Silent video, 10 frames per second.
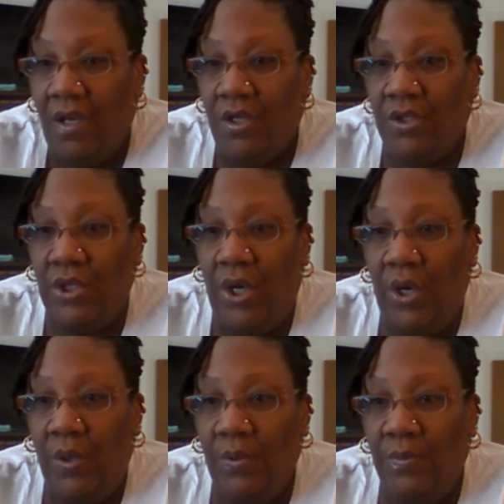
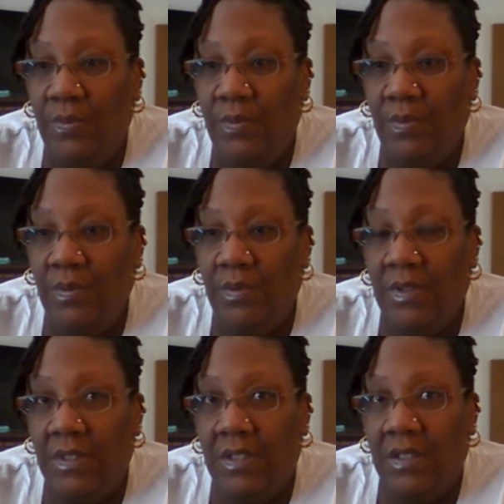So,
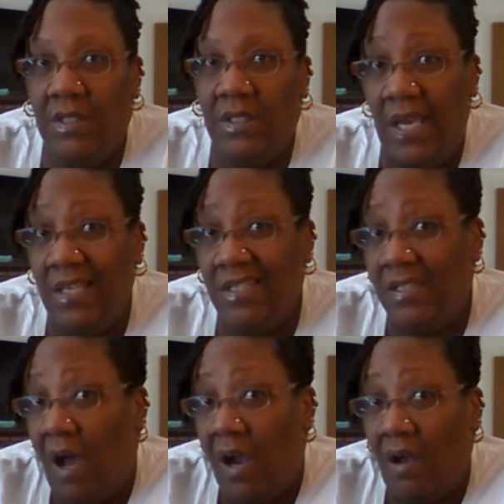take
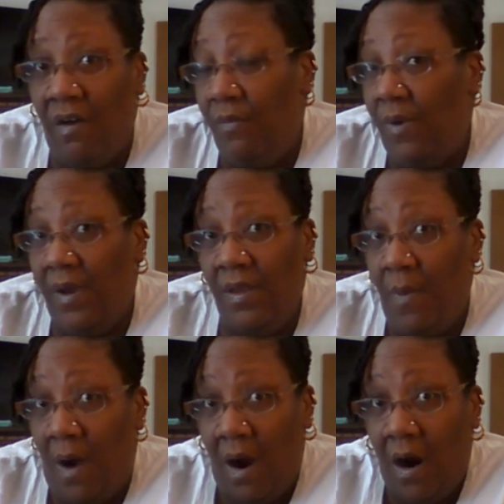stock of where
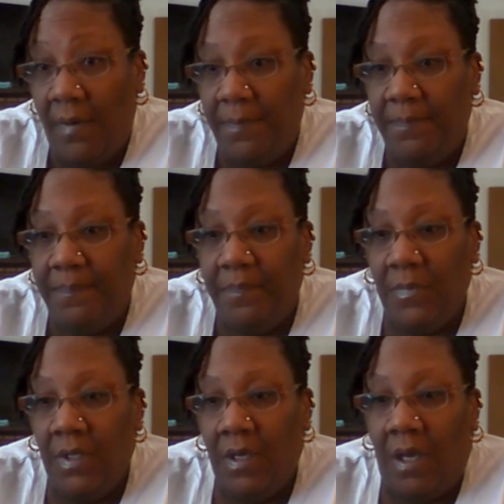you are
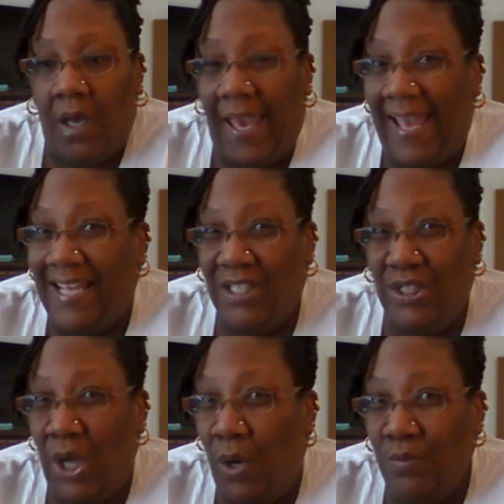
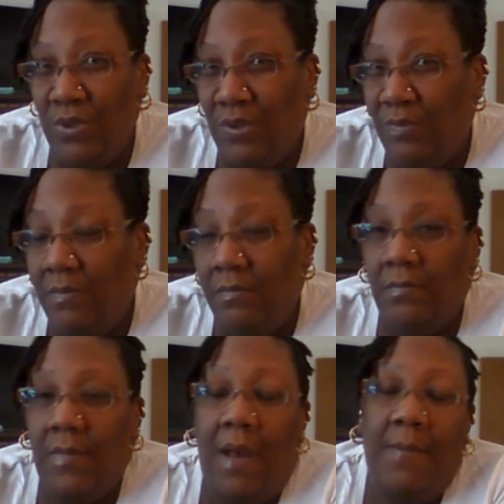and don't,
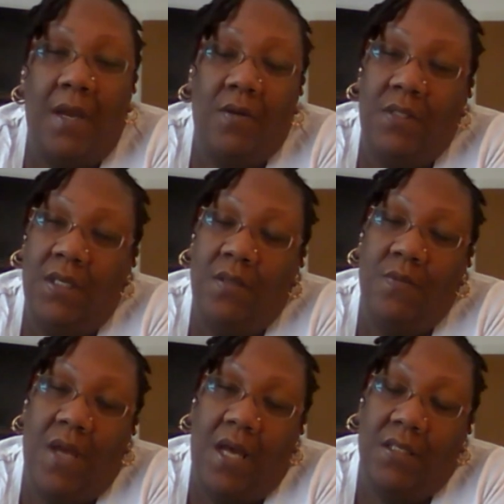I'm not going to tell
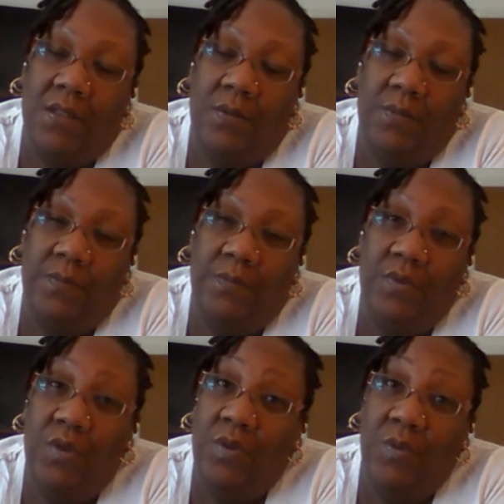you not to.
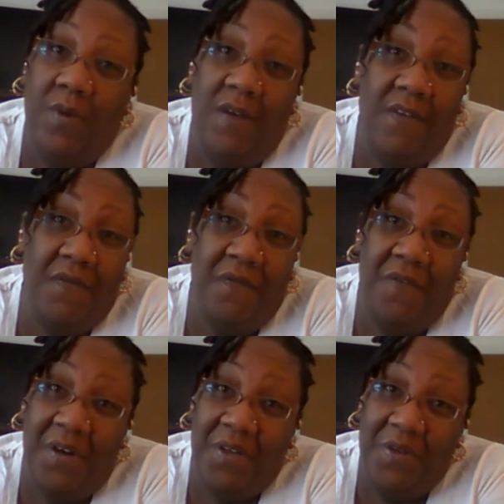You can do whatever the
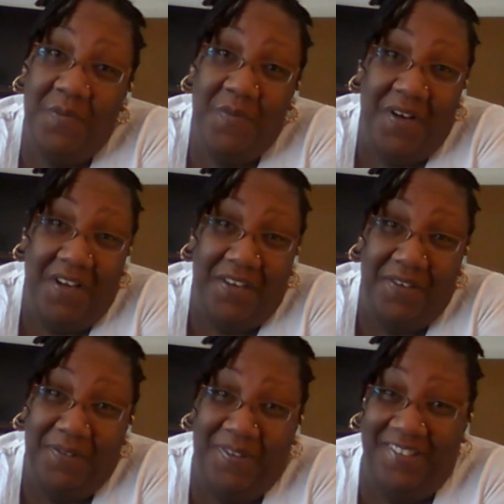fuck you want to do.